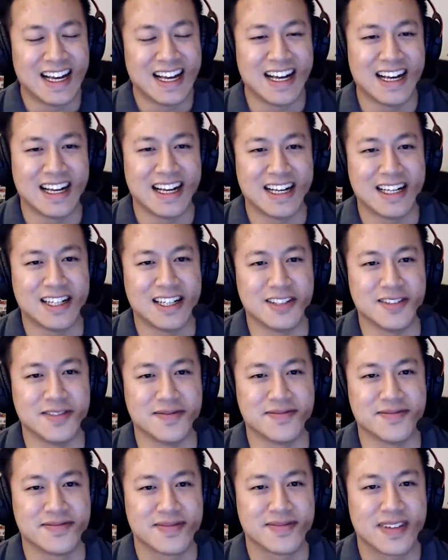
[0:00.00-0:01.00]

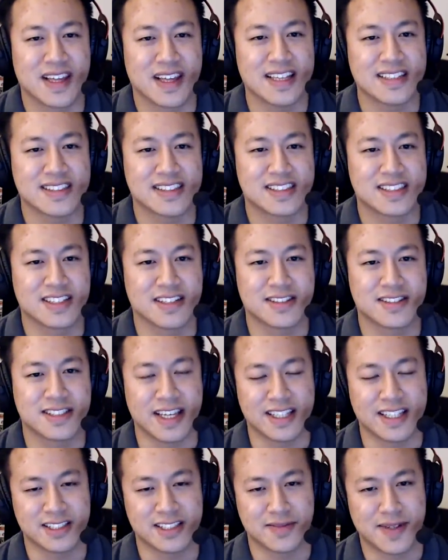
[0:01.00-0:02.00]
And so
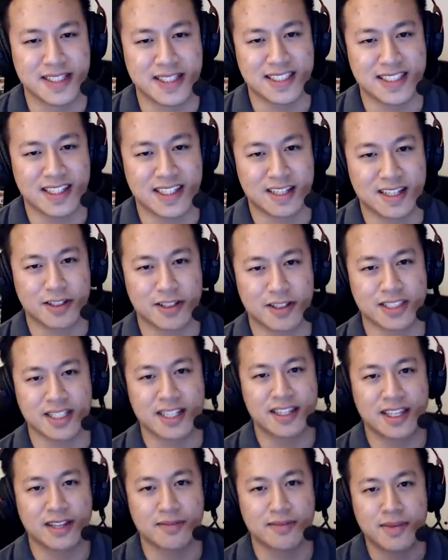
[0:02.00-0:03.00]
to answer my side of that question,
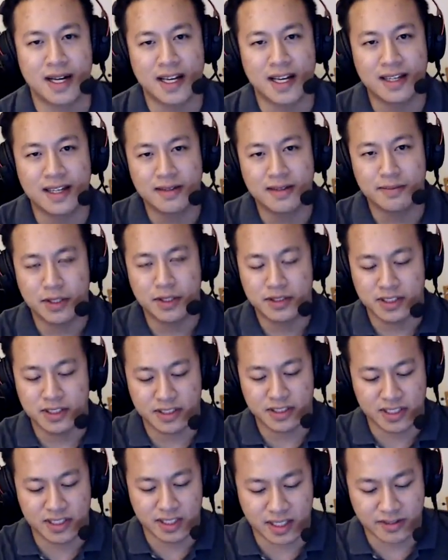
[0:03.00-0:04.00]
I think my most
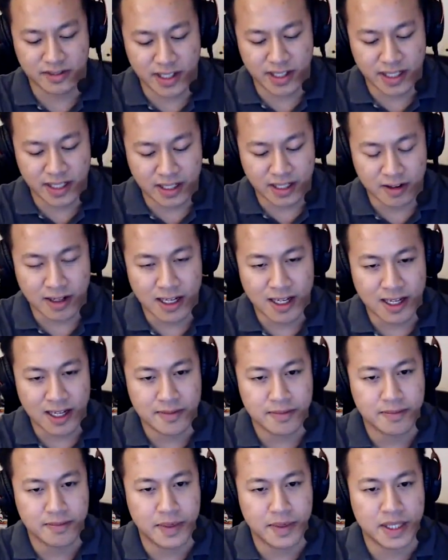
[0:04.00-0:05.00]
interesting thing right now,
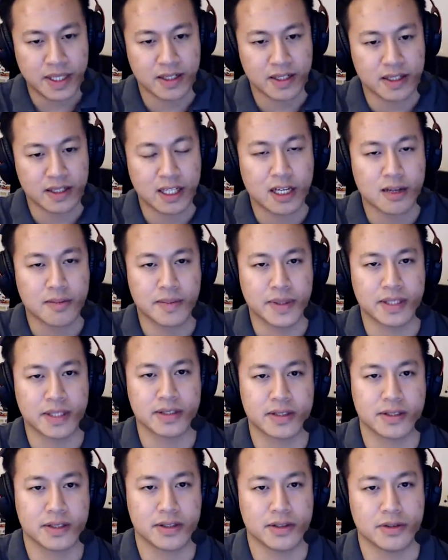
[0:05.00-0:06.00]
I'm big on
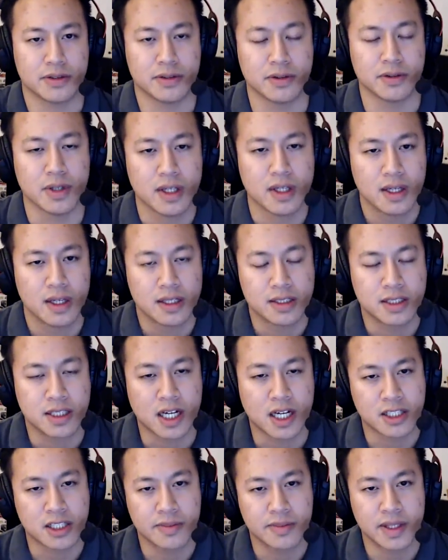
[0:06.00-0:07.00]
helping to
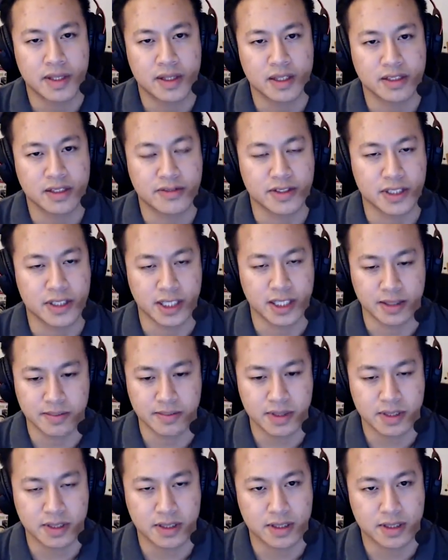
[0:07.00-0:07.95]
document things for teams.